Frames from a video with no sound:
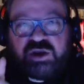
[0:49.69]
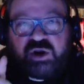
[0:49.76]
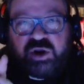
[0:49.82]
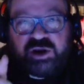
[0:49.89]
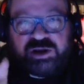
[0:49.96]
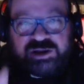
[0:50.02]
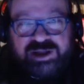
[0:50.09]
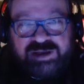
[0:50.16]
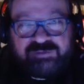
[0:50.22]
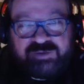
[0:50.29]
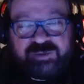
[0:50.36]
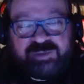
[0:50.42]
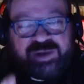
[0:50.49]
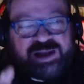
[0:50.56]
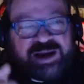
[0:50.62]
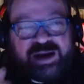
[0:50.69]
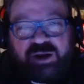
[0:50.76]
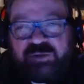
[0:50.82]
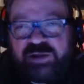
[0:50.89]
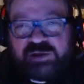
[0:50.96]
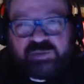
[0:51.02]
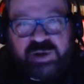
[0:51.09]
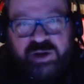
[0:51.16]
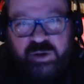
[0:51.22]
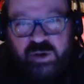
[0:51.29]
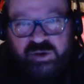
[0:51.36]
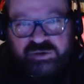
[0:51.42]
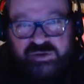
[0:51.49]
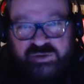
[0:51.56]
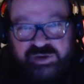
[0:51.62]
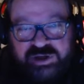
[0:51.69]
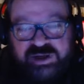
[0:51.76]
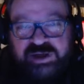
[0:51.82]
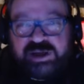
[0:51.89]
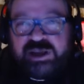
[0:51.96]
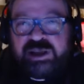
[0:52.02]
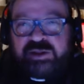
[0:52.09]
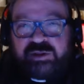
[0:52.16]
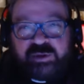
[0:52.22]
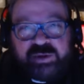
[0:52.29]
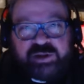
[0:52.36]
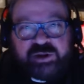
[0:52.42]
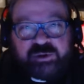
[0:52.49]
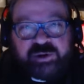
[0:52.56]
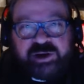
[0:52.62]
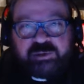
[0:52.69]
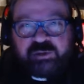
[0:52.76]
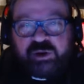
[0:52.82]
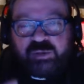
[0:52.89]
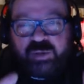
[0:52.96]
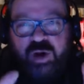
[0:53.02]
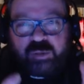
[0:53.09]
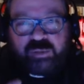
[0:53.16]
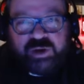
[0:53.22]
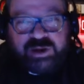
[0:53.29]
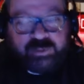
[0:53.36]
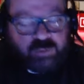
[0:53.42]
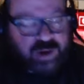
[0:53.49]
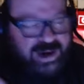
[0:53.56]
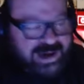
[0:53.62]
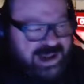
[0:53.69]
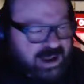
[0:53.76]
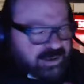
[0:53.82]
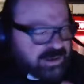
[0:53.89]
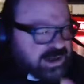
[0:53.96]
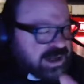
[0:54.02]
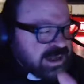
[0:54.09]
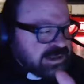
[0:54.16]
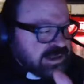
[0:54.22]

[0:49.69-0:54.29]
You're going to love them. And I know that's why you all tuned in. They're in the green room. I'll bring them right out.